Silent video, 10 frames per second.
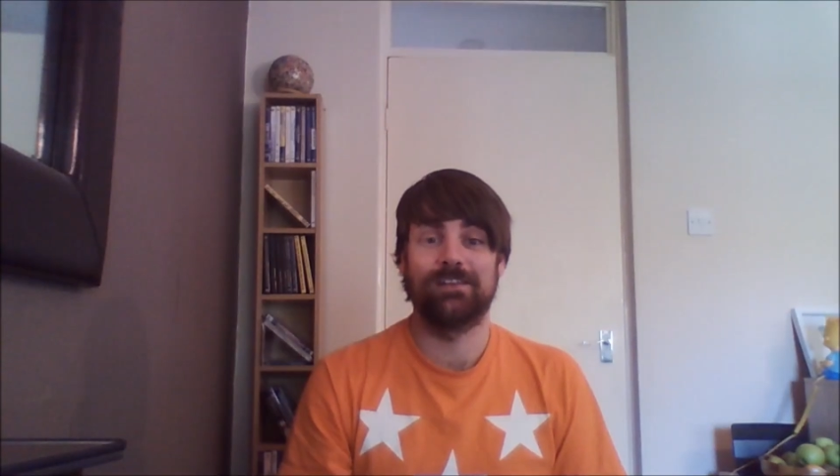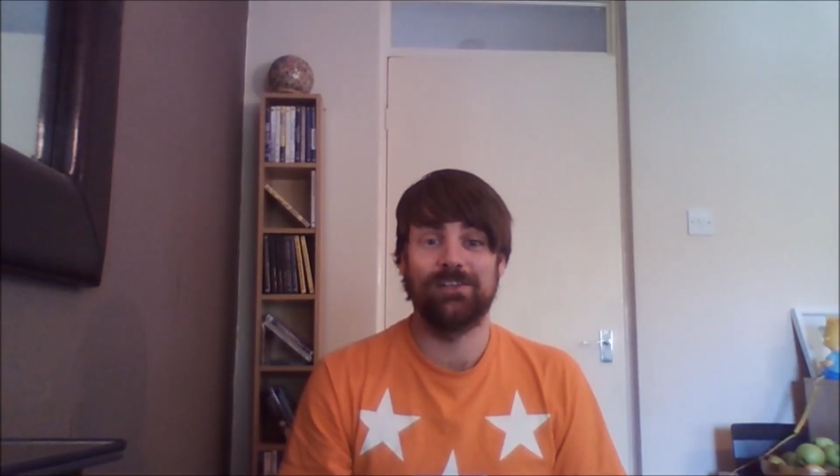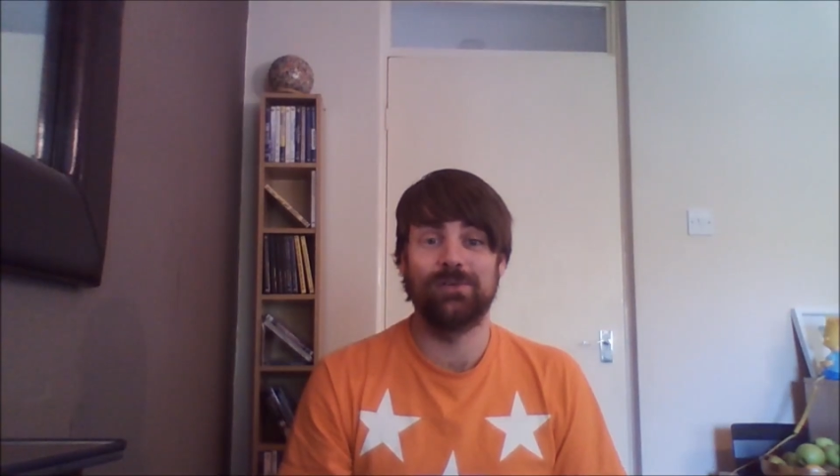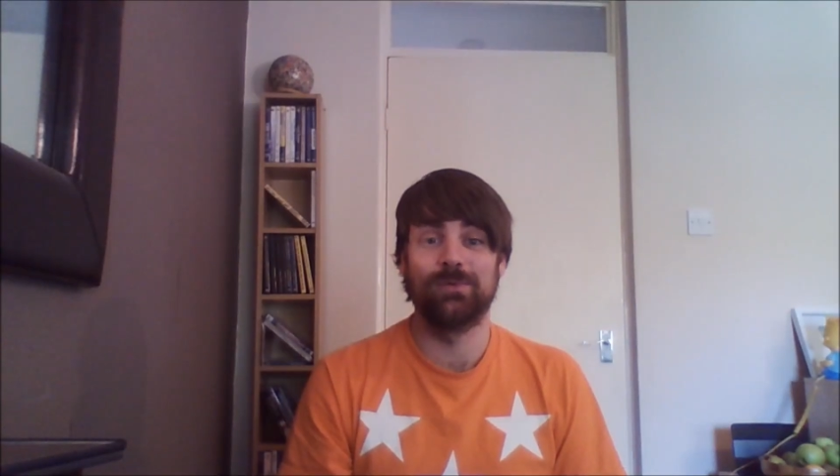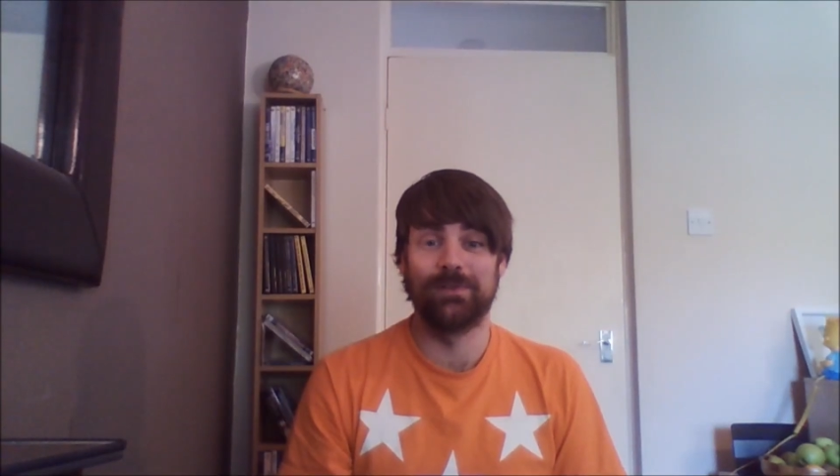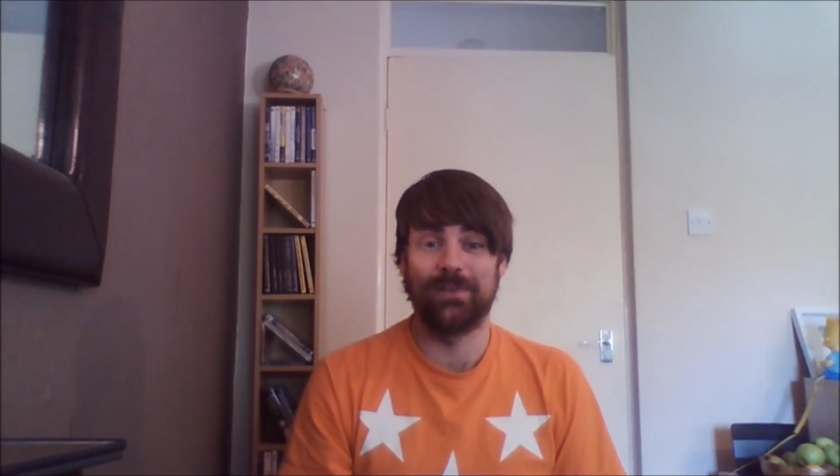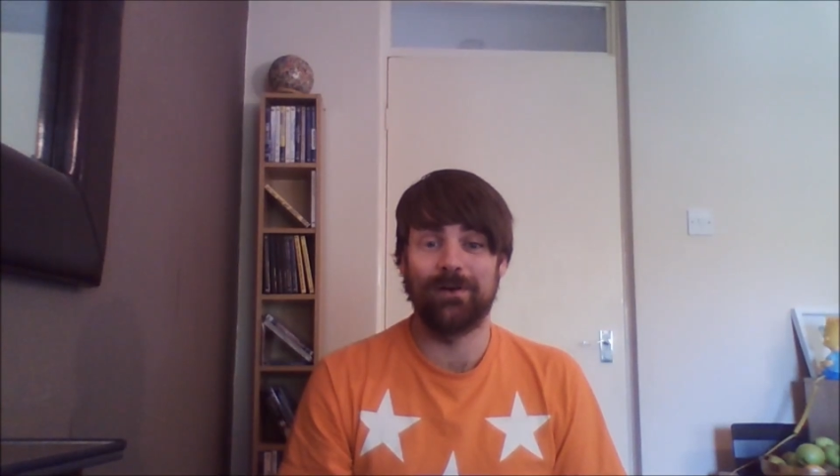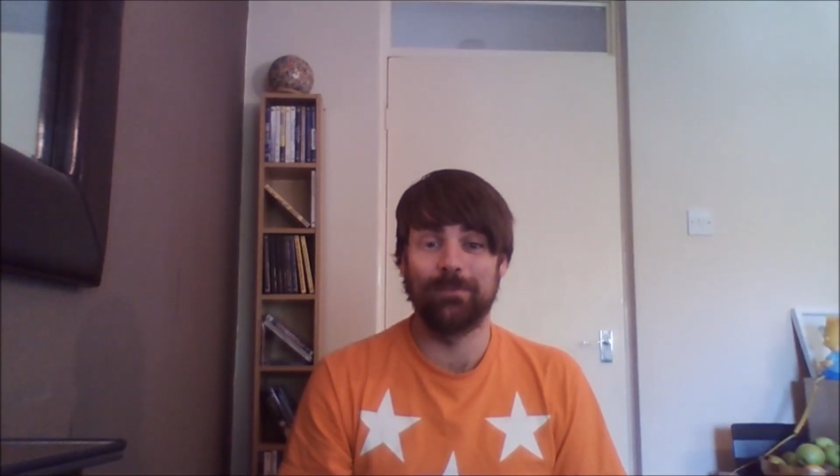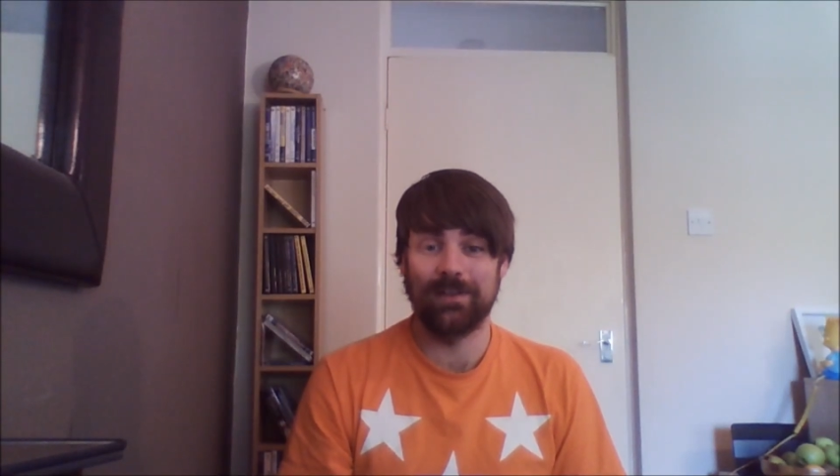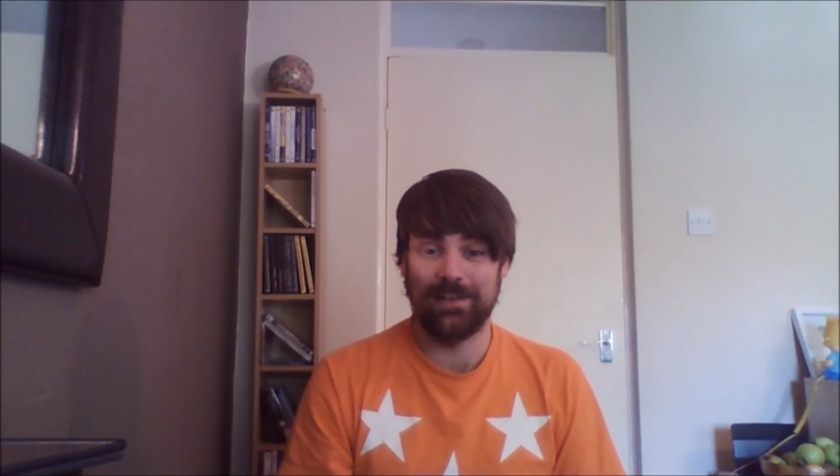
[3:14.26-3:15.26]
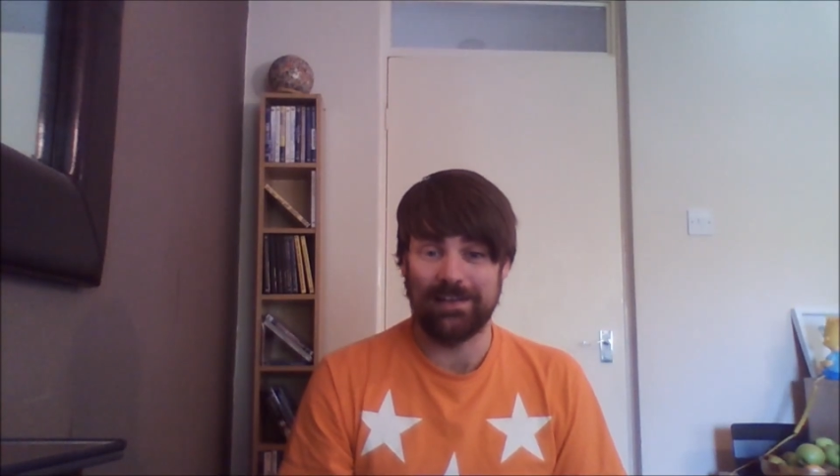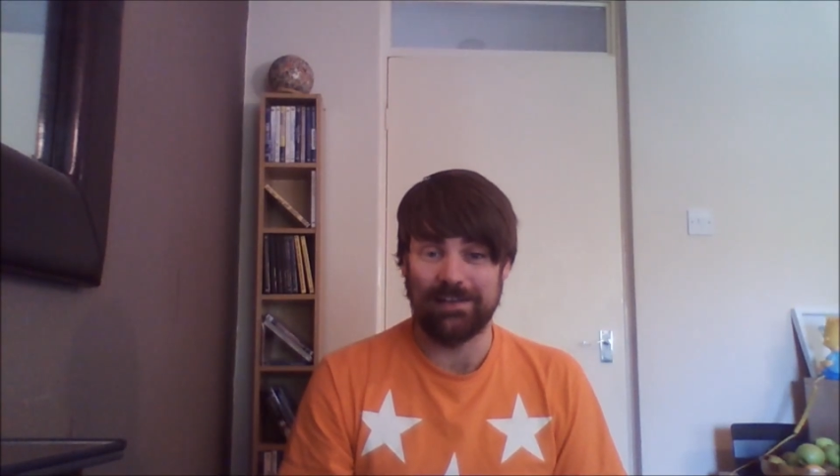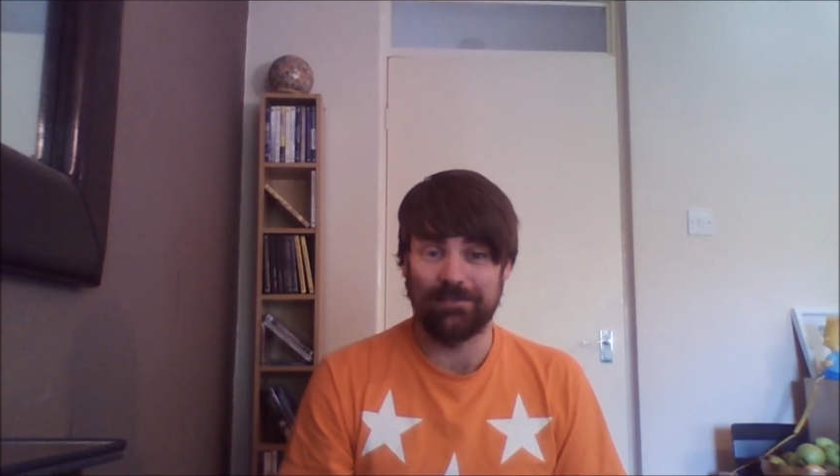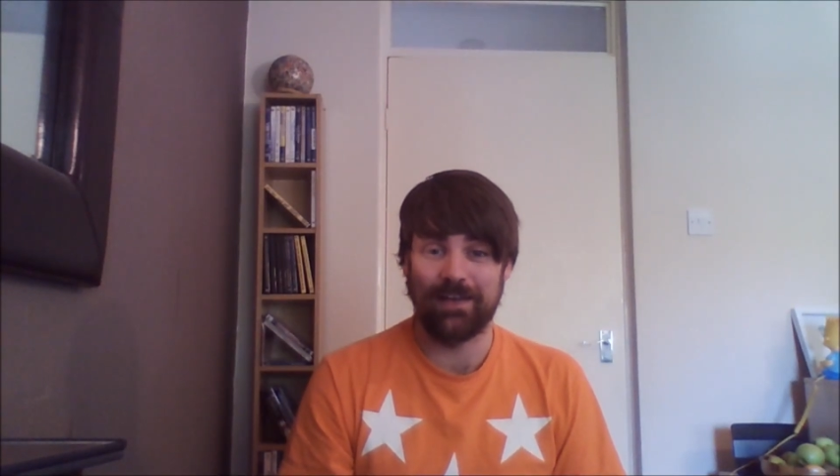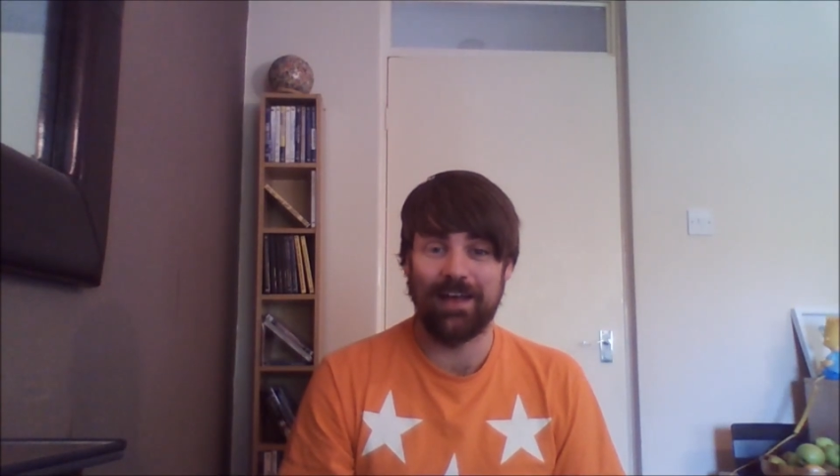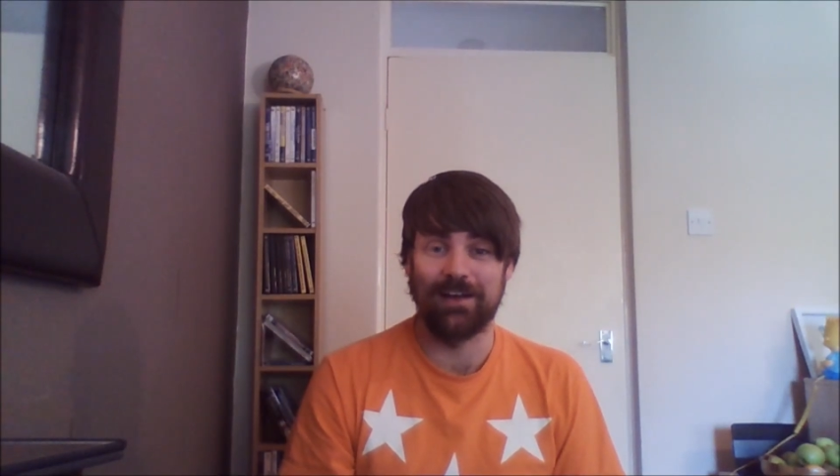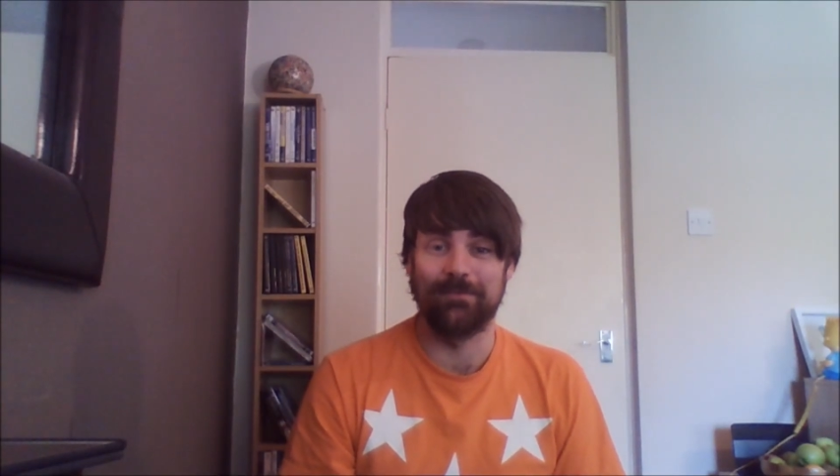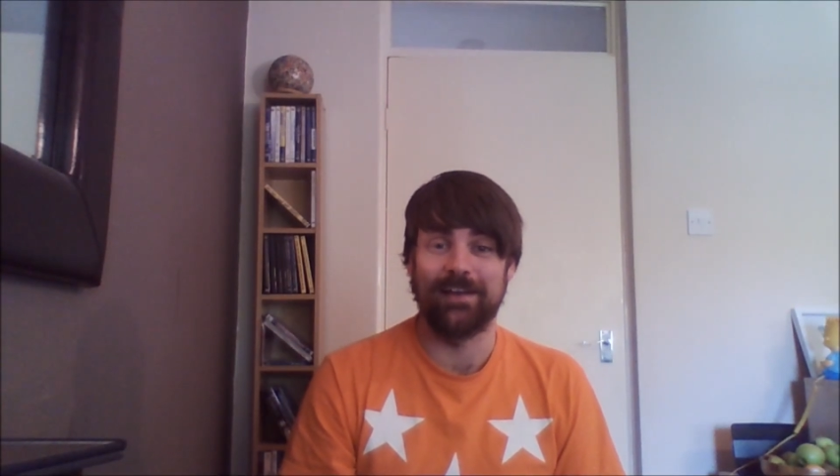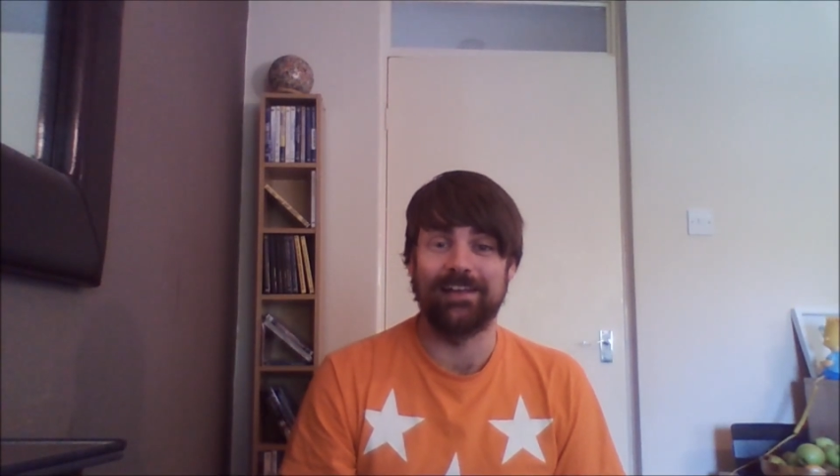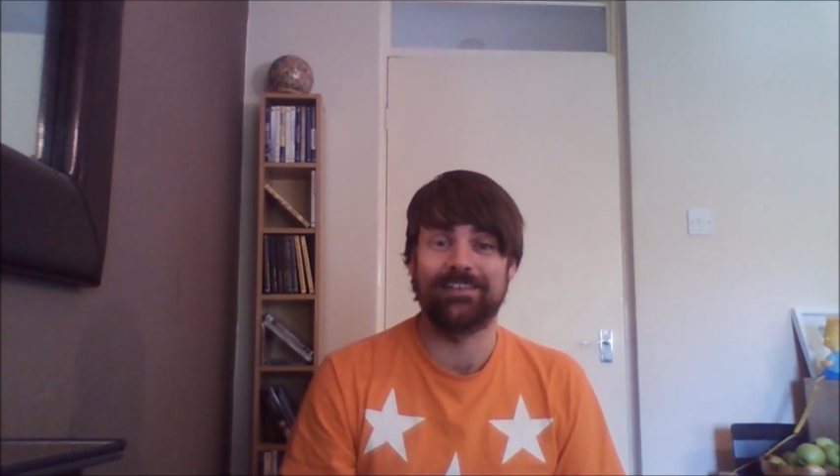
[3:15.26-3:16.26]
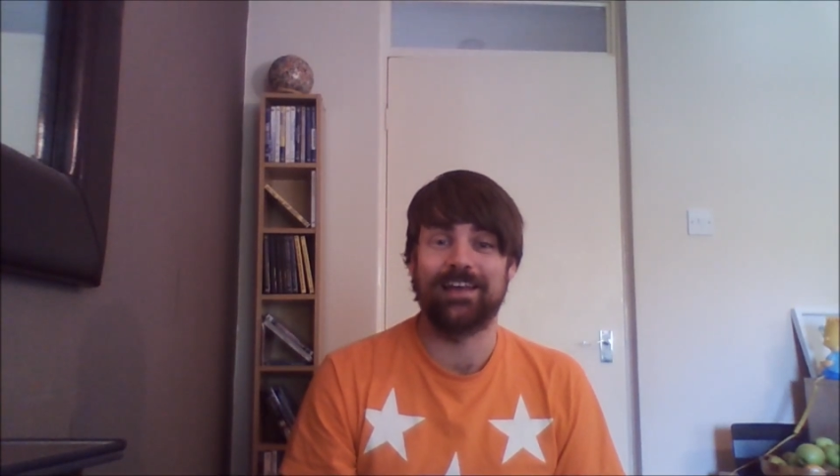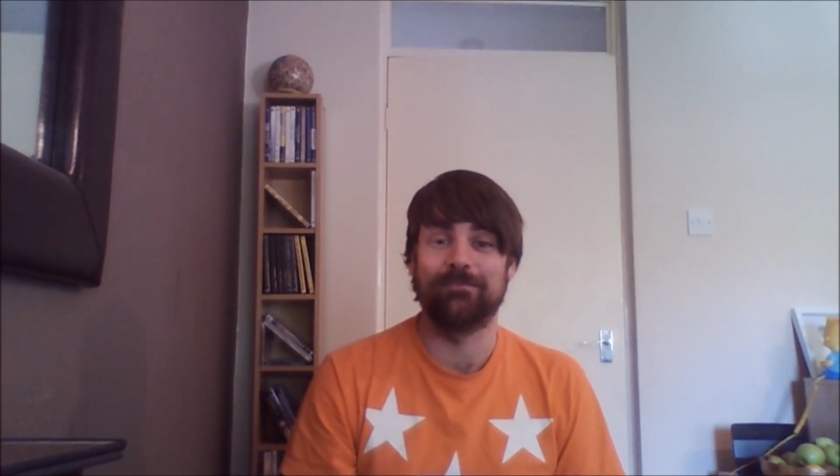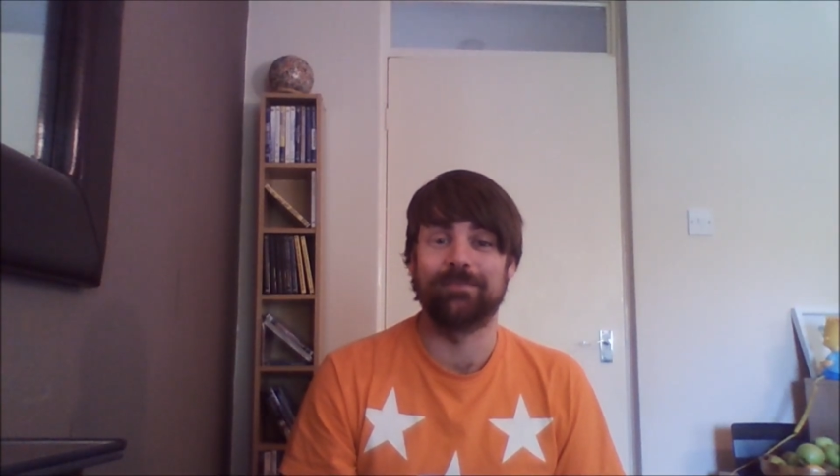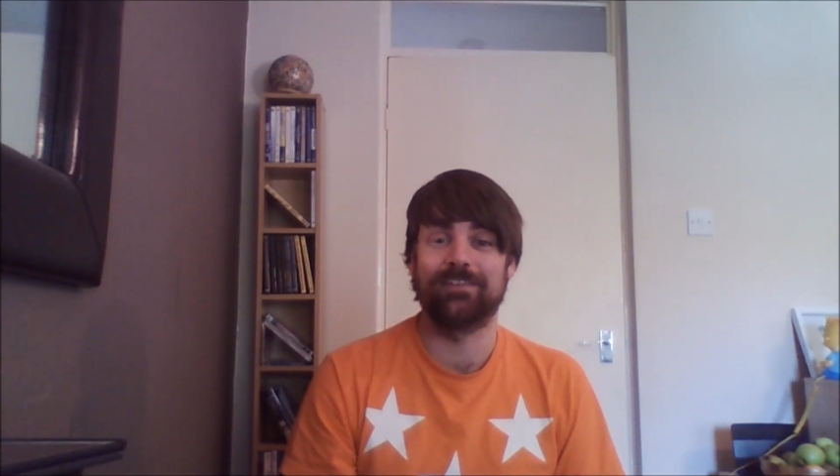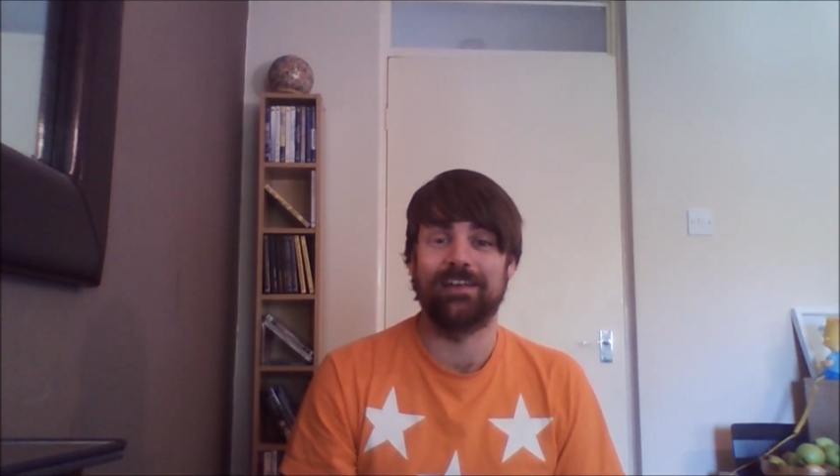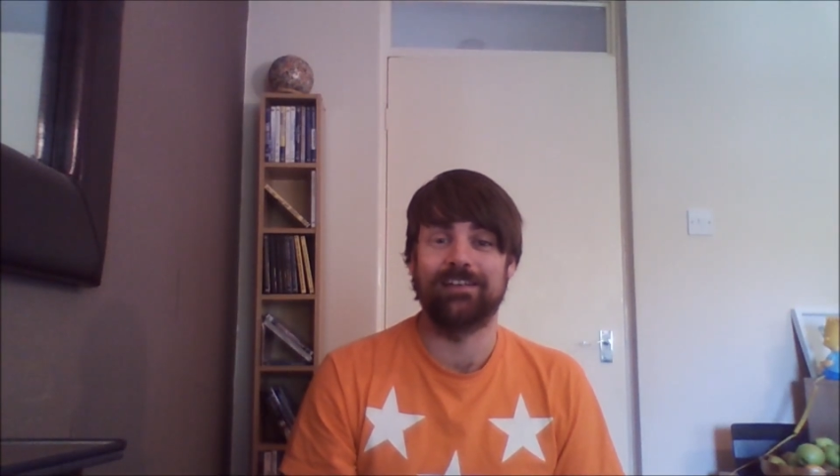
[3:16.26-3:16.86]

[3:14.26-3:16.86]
You will not believe how many attempts